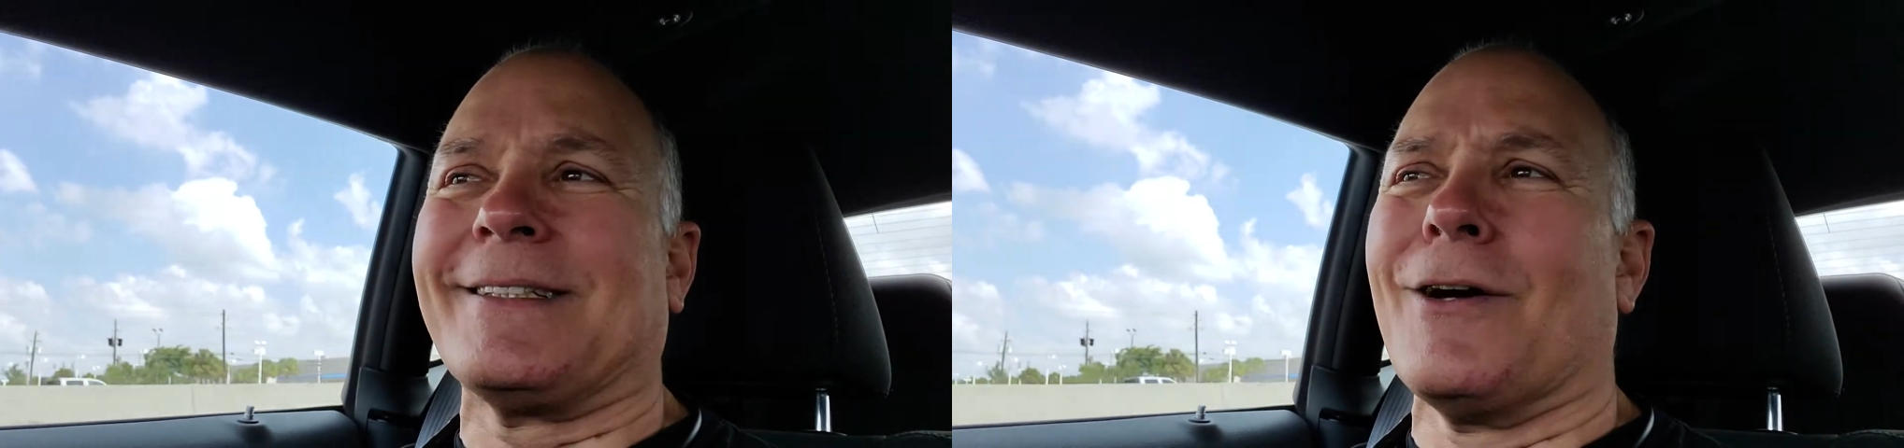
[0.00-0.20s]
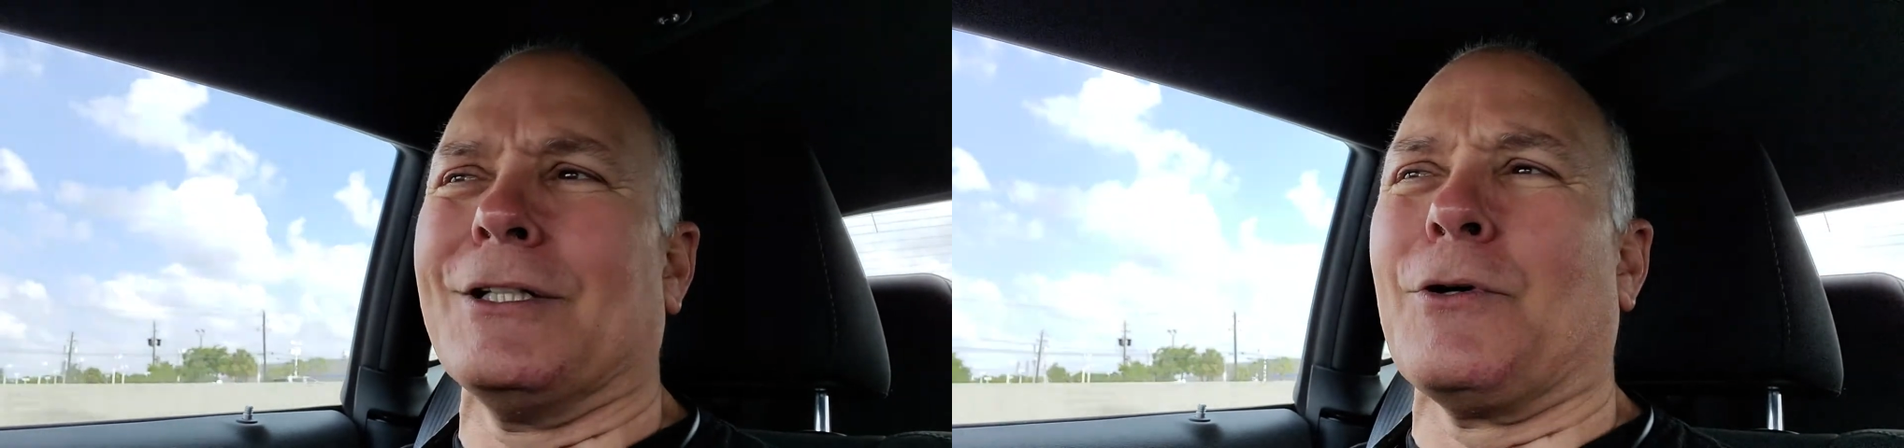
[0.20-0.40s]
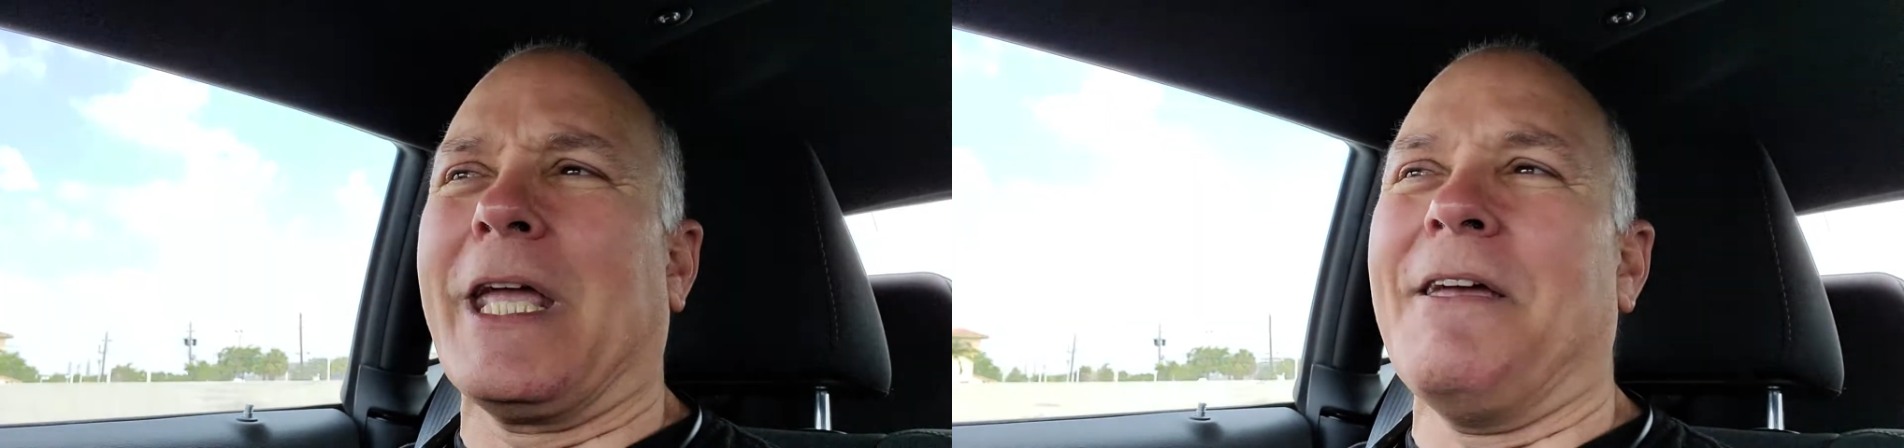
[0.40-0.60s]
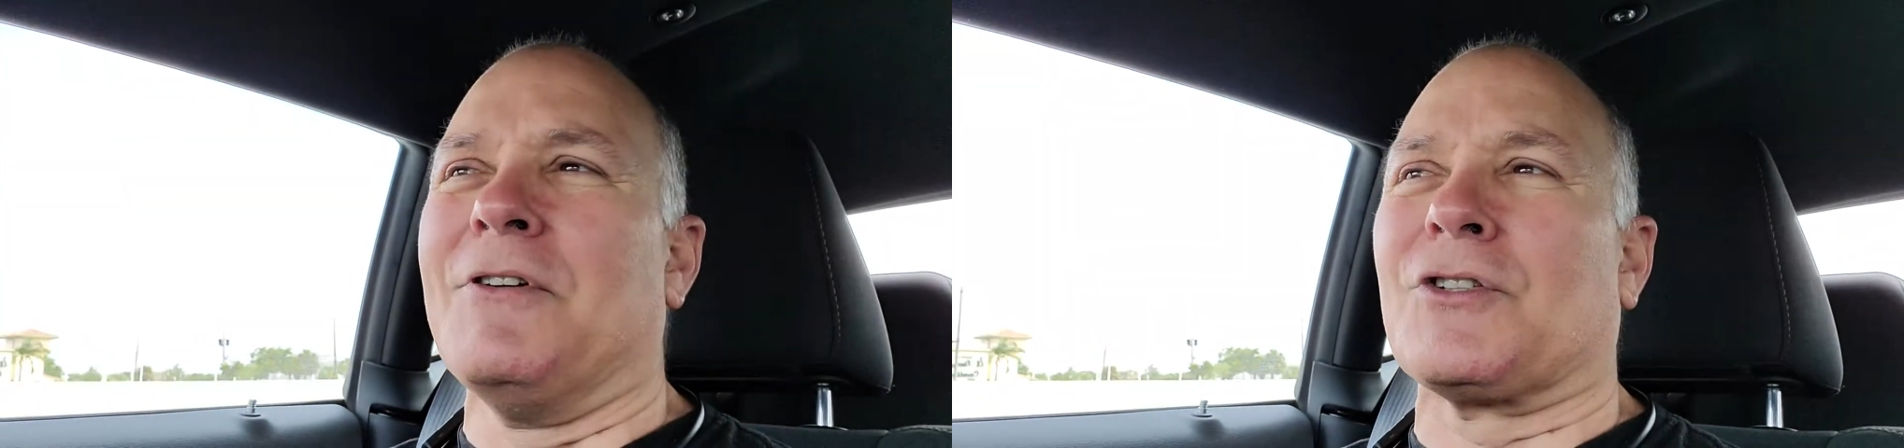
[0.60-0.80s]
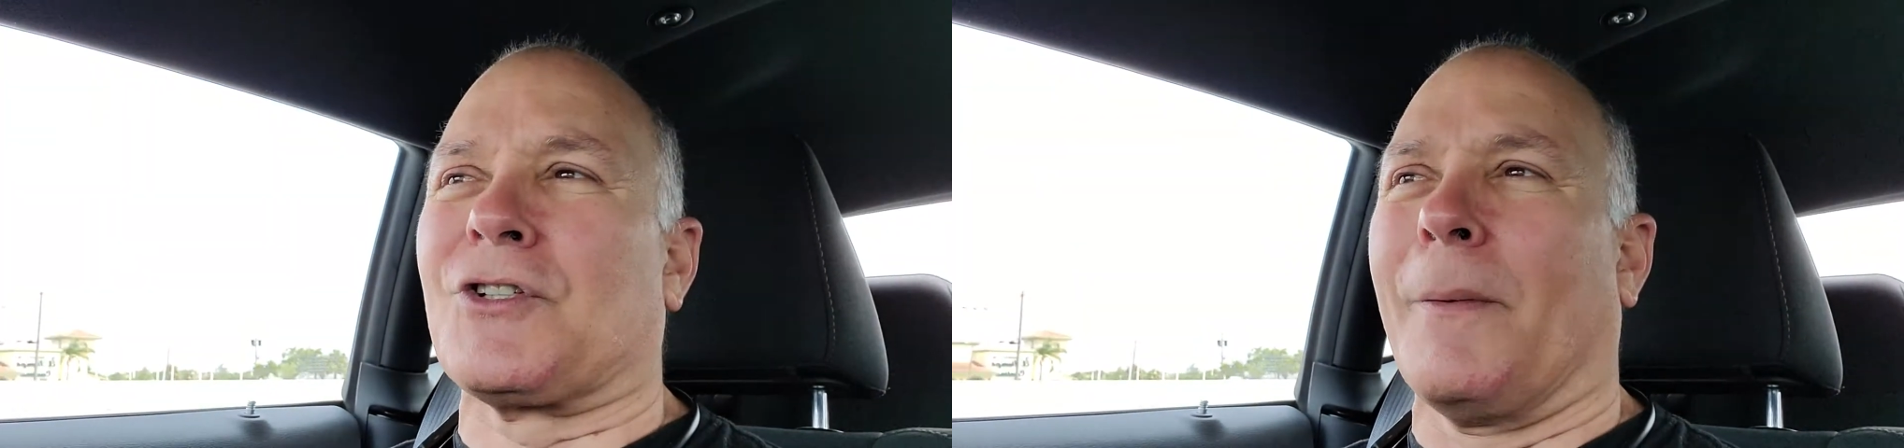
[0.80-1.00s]
going to give
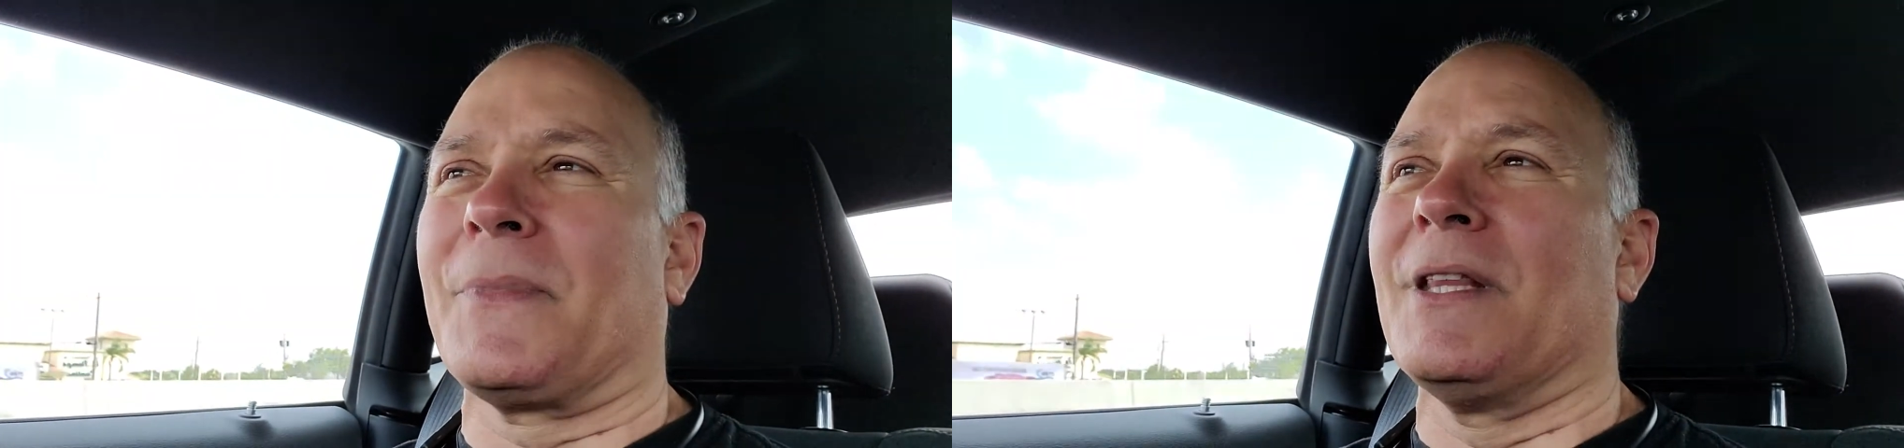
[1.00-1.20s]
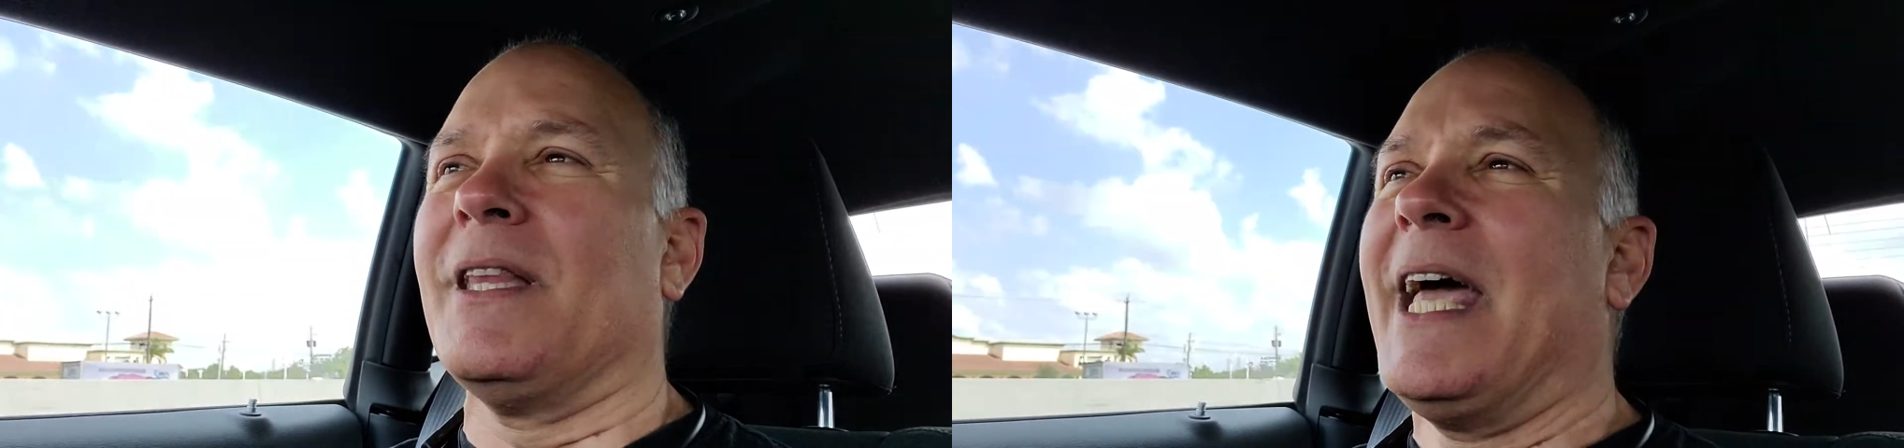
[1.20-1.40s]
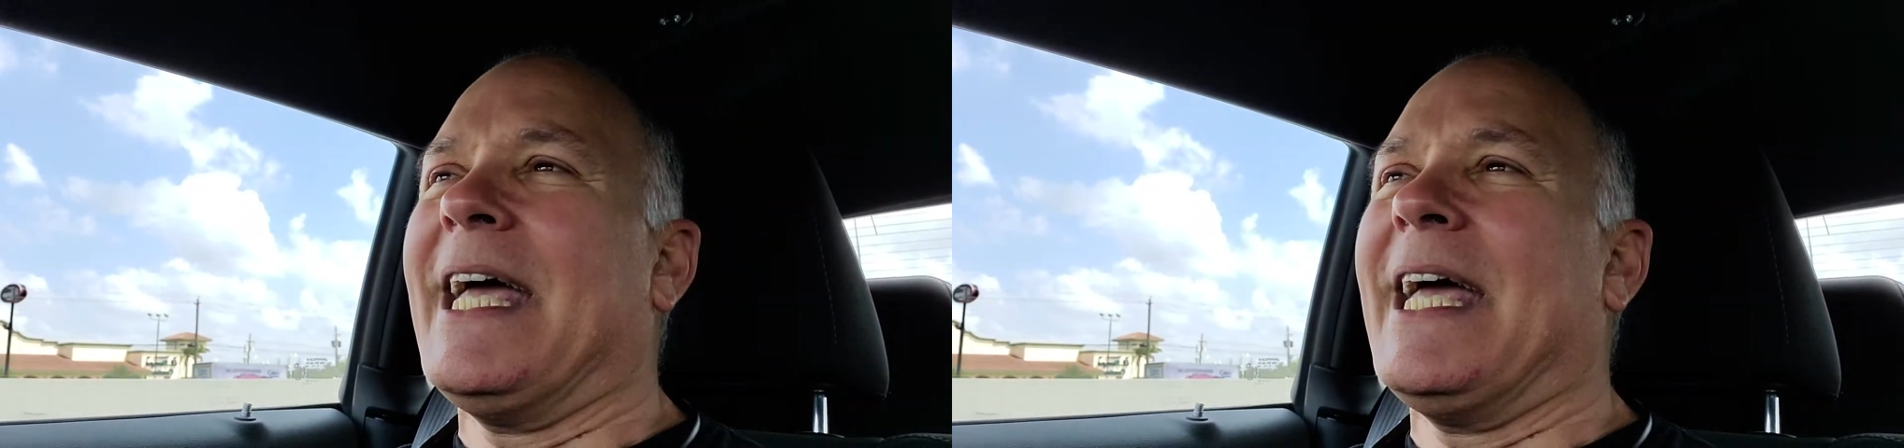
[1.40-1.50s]
you something,